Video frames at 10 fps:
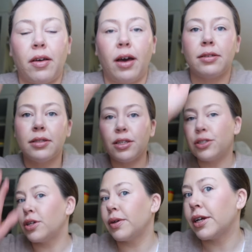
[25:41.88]
my thoughts.
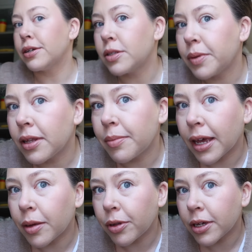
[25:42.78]
So here's what the
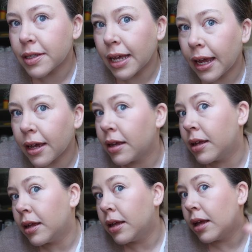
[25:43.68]
makeup looks like.
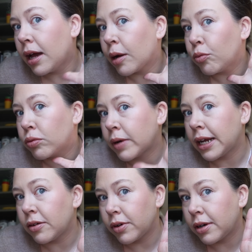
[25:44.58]
I'm
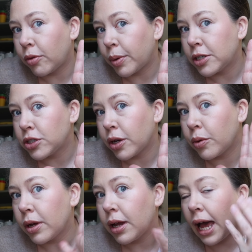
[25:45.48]
right in front of a
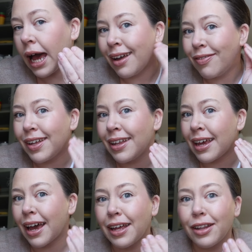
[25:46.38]
window. I feel
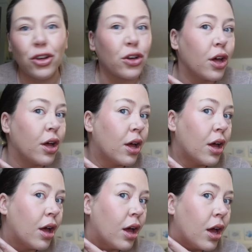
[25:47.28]
like I look
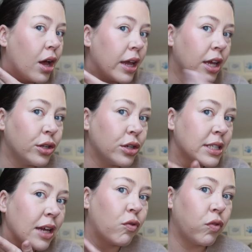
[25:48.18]
it
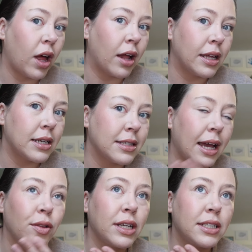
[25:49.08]
looks like flawless.
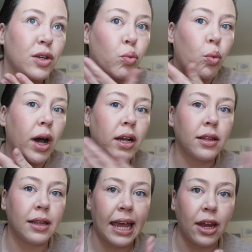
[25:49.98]
I only did
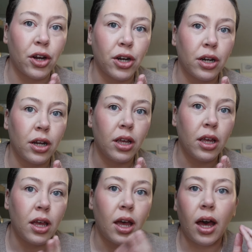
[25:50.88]
one layer
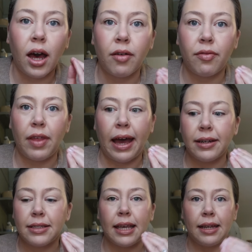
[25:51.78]
of
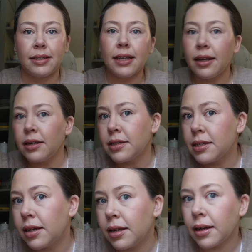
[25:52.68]
that skin
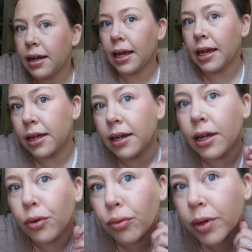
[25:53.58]
tint
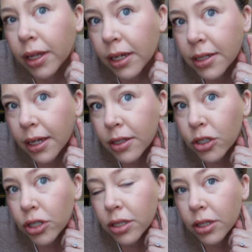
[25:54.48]
and it really
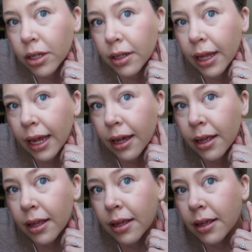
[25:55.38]
does just look like